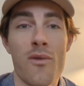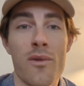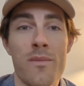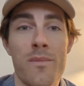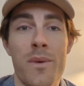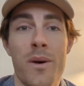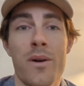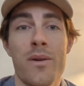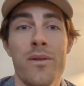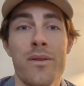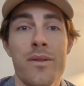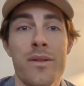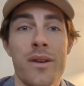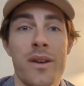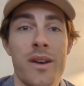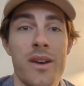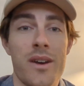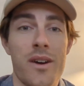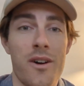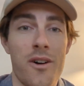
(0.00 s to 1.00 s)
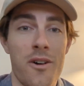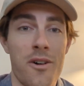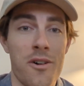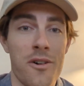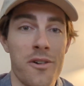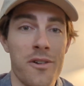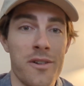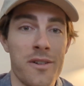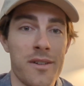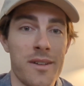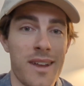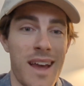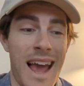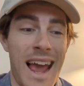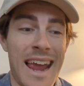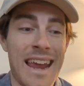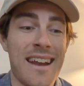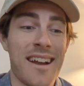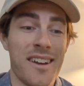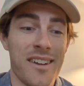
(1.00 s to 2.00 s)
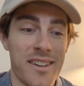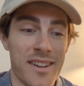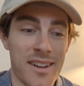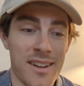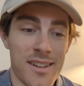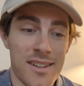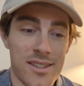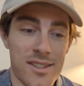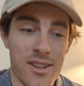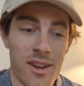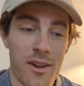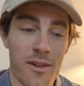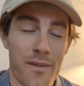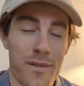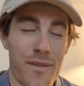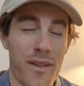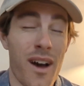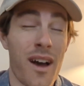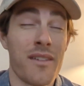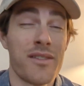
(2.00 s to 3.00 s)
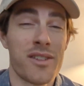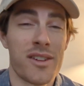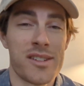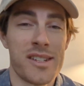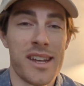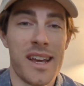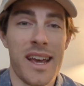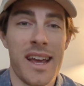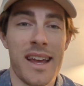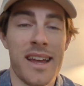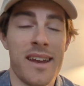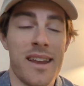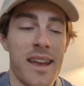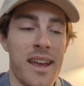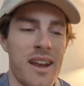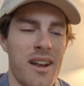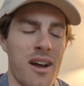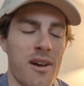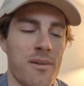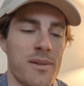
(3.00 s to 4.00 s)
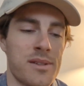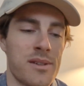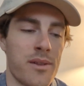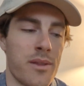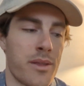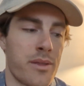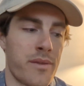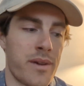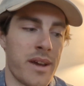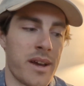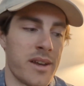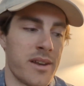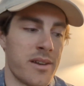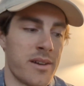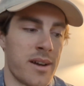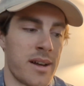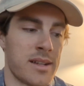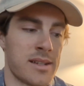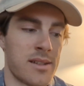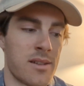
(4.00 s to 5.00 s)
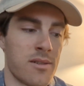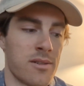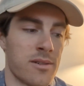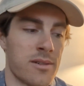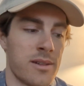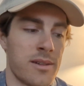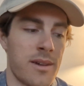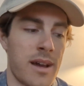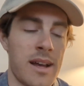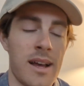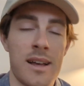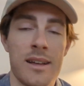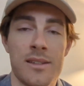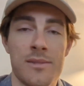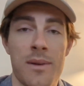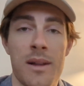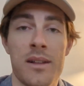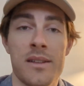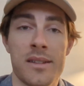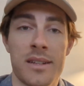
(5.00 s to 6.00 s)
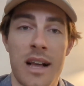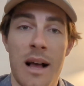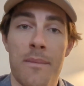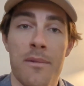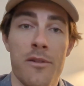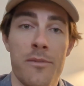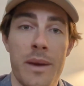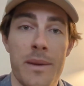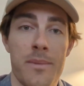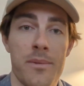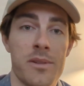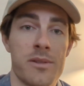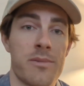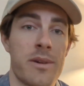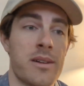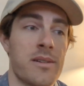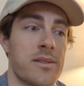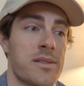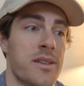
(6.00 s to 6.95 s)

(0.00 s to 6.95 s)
were both on 8 under, so 5 shots ahead, and I was on 3 under as well as a couple of people as well.